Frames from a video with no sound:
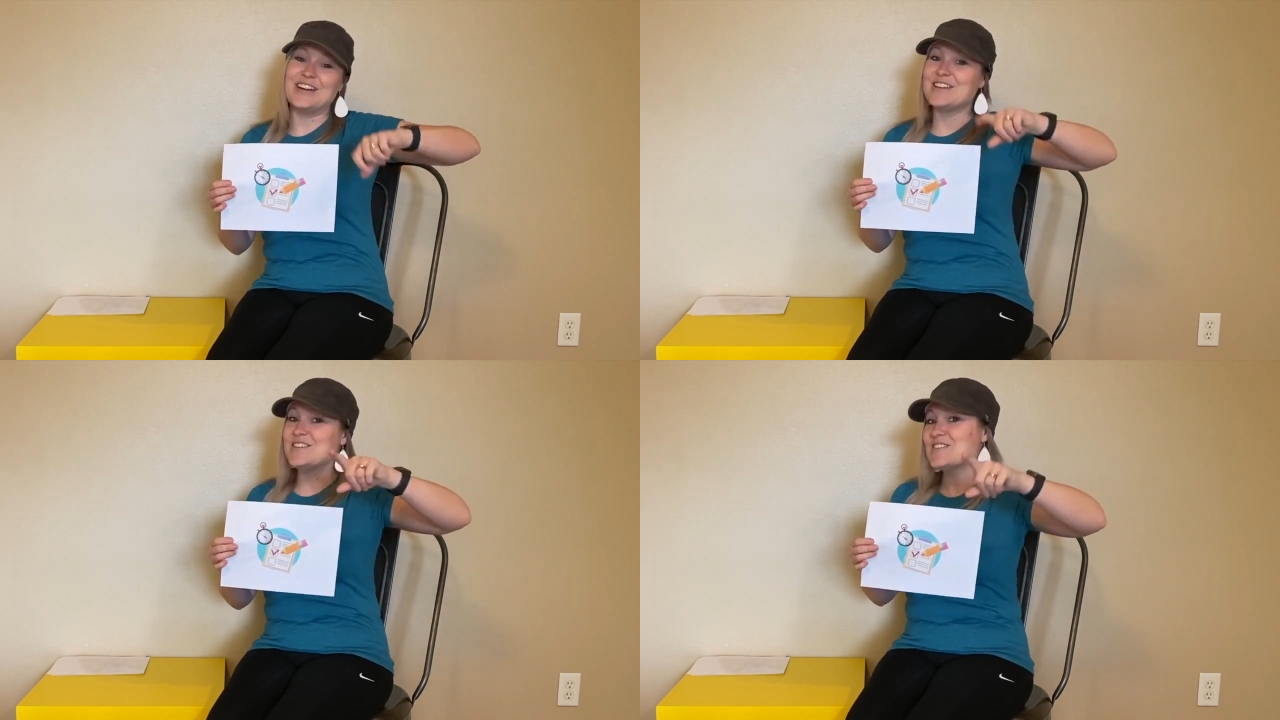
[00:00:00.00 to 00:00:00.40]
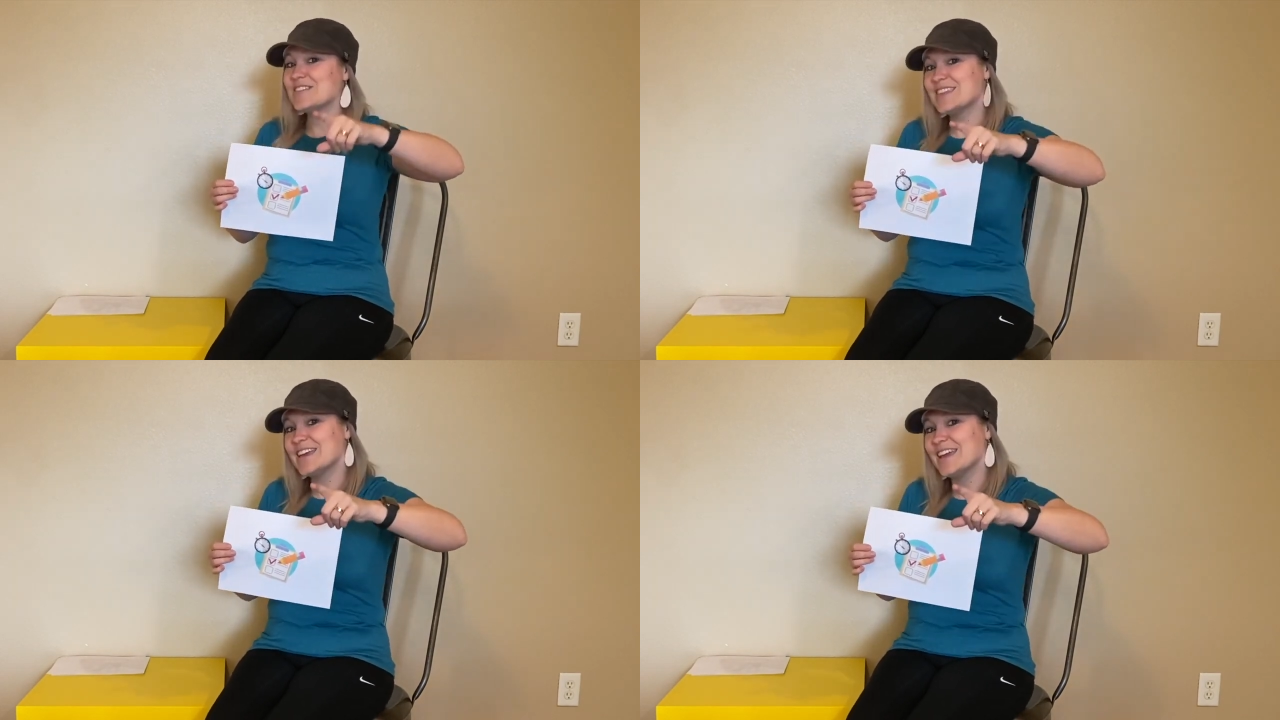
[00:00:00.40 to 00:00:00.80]
What do
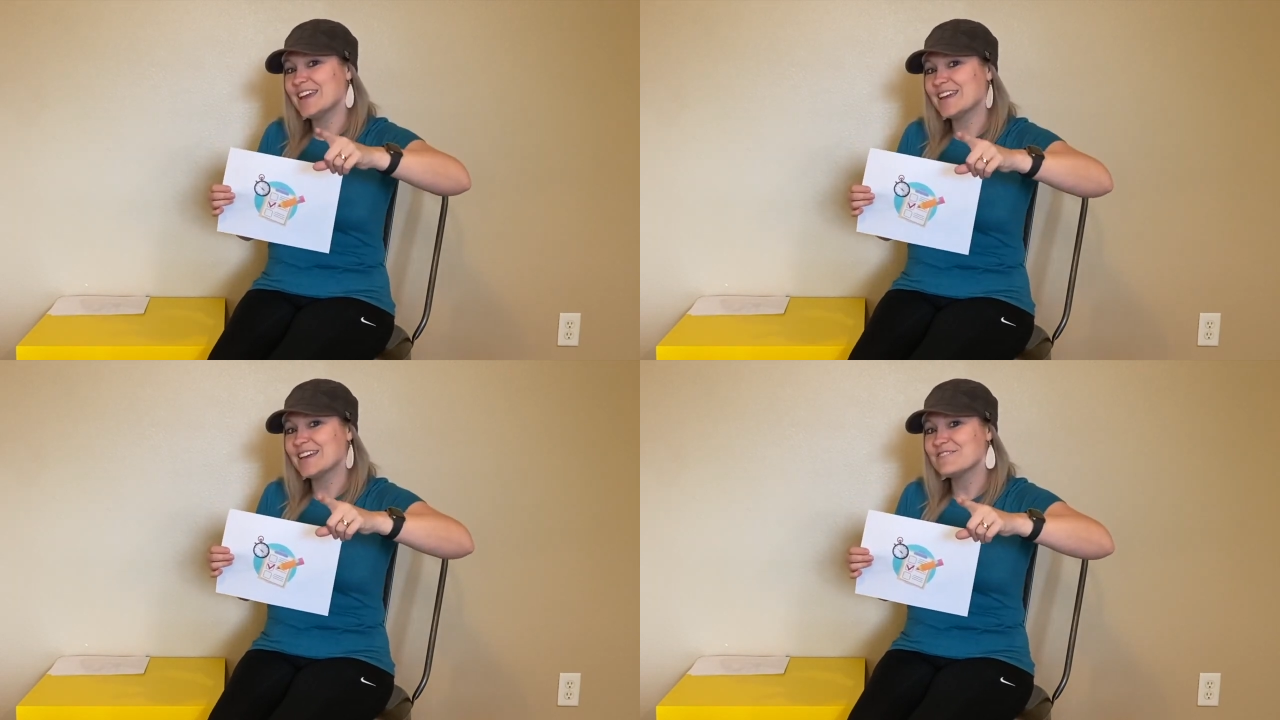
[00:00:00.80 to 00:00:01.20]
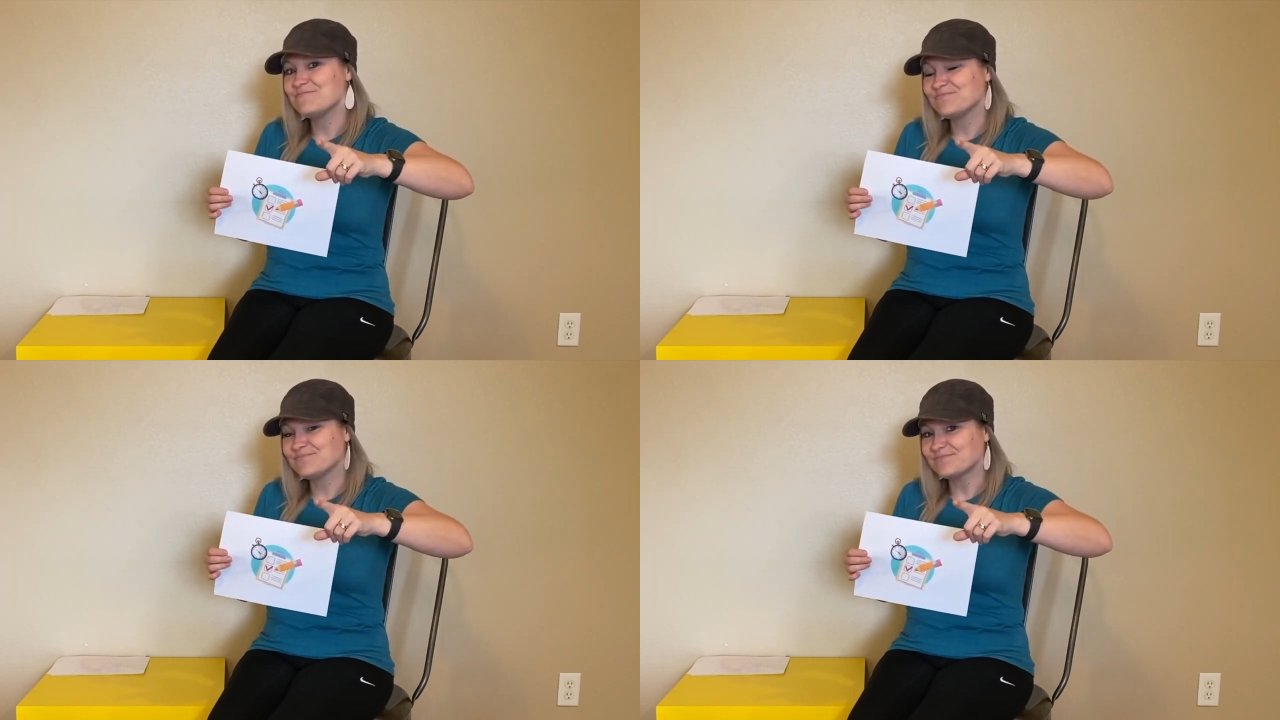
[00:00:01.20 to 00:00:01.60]
you think?
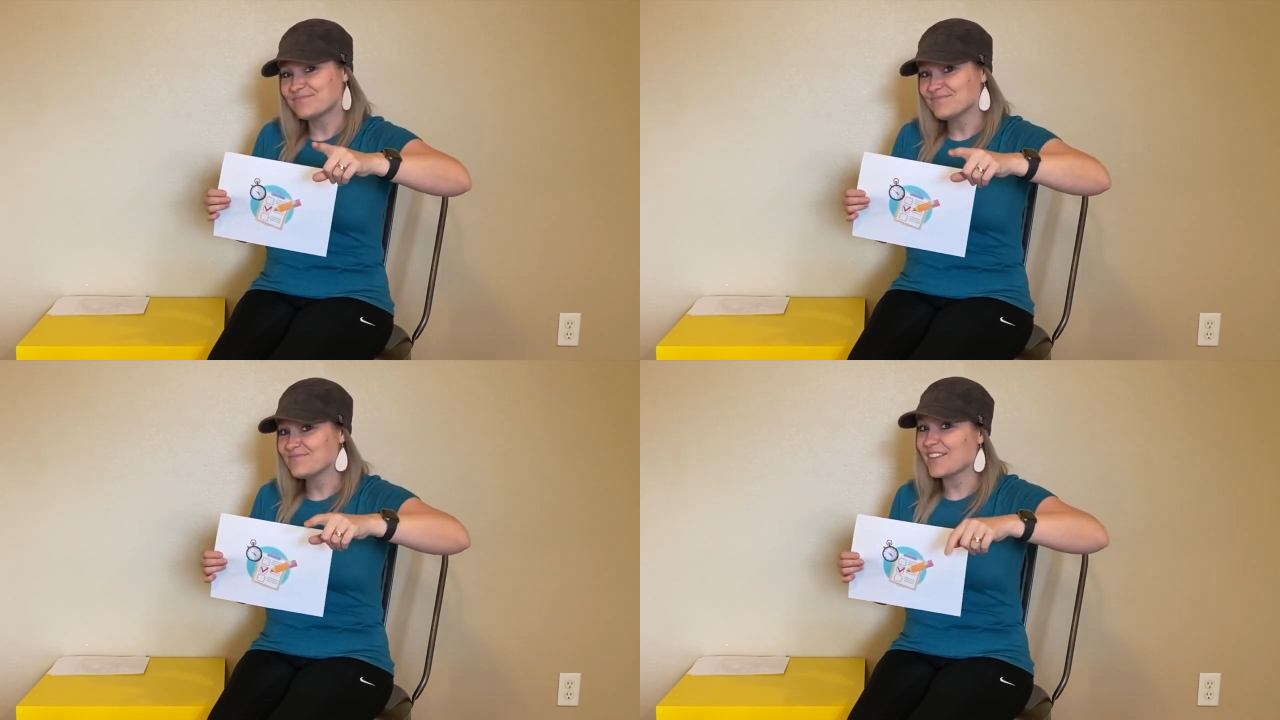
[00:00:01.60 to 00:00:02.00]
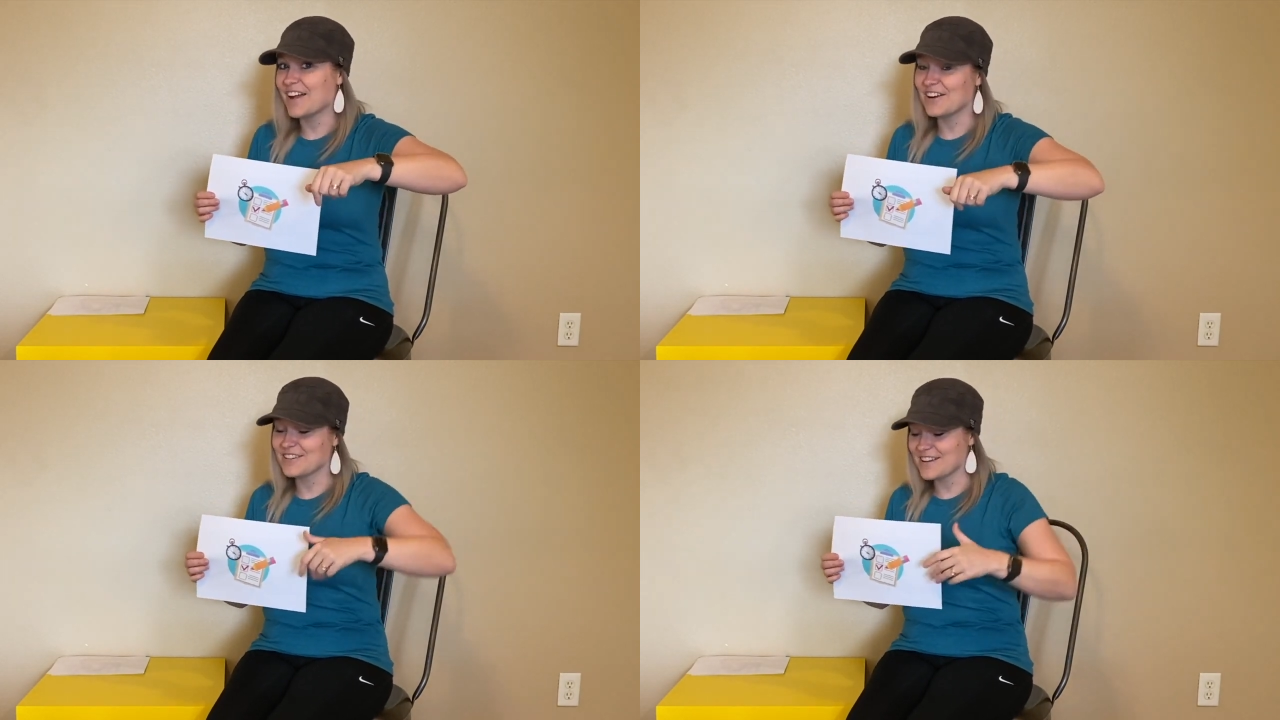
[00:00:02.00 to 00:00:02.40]
All